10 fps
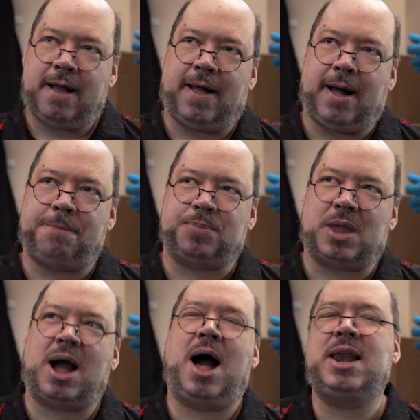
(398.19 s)

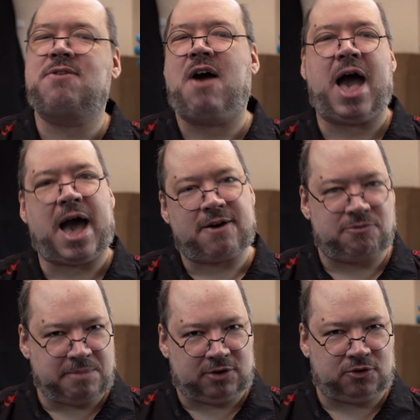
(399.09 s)
A kind of
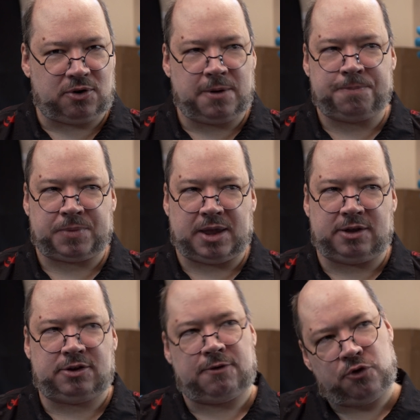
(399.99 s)
half measure
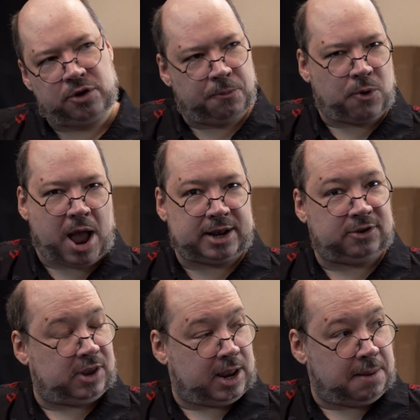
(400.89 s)
is if you can
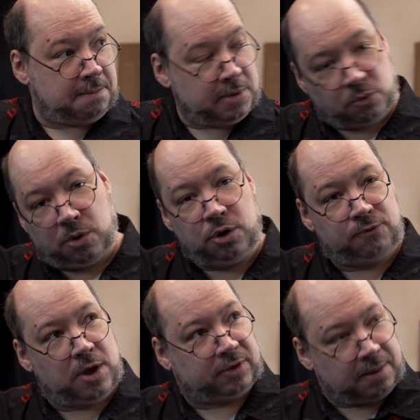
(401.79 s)
practice in a mirror, if
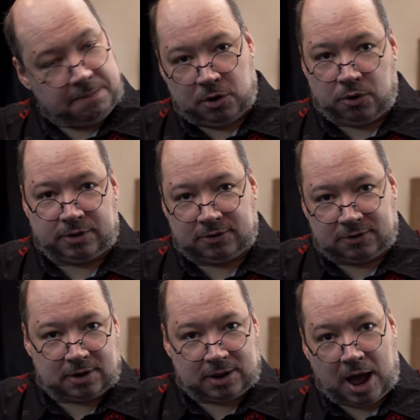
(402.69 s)
you have like a mirror
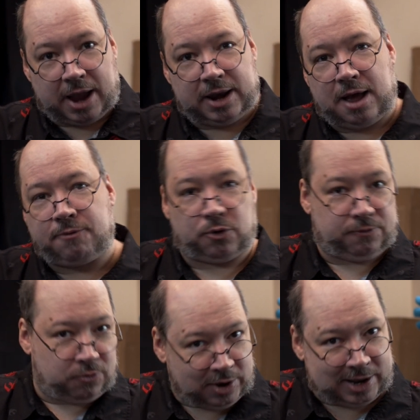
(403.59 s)
that's high enough, or
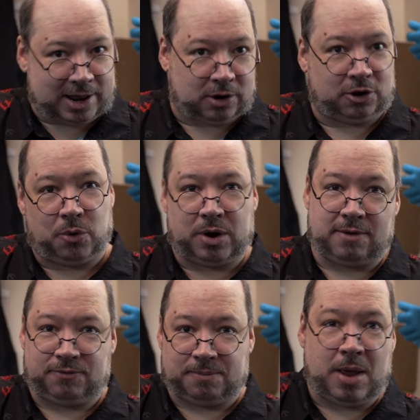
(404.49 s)
if you can get down low
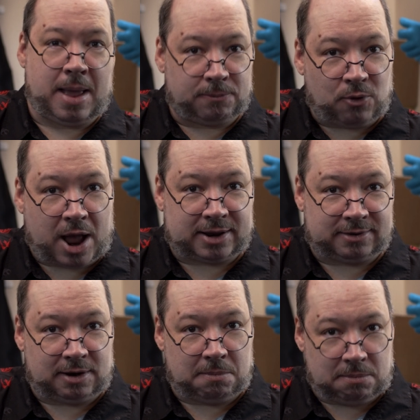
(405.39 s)
enough and
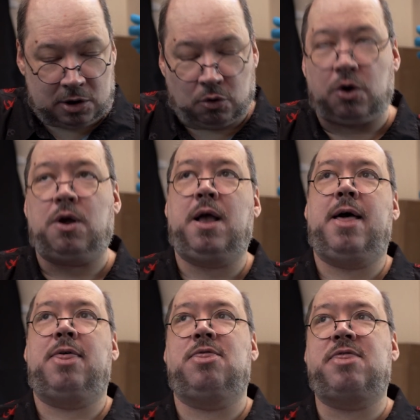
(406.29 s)
practice in a mirror,
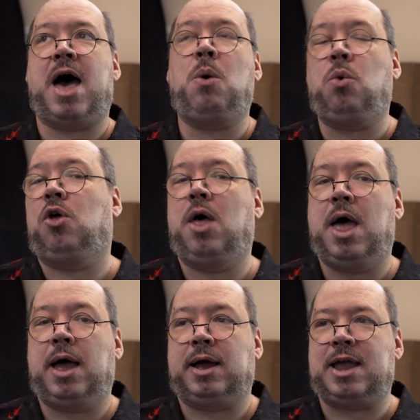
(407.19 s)
that will
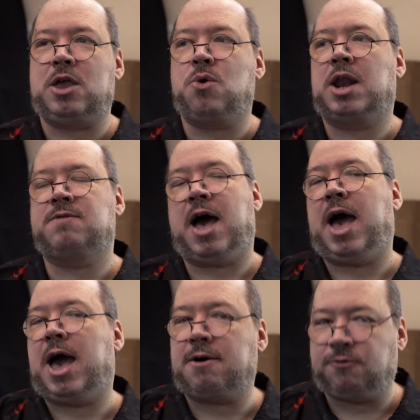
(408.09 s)
get you kind of a
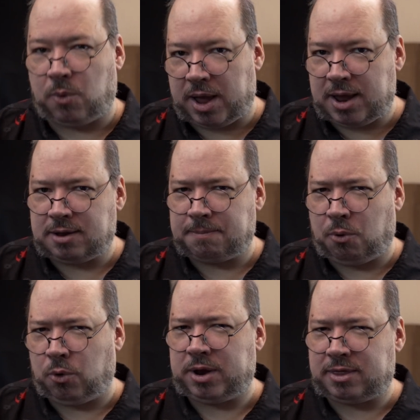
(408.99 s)
halfway
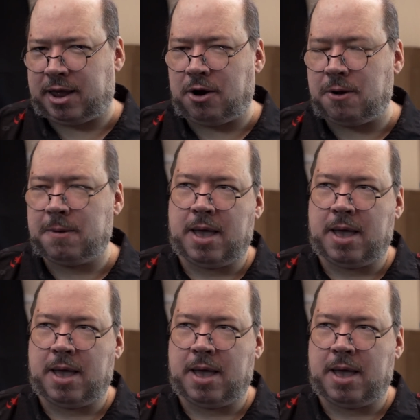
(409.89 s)
point there.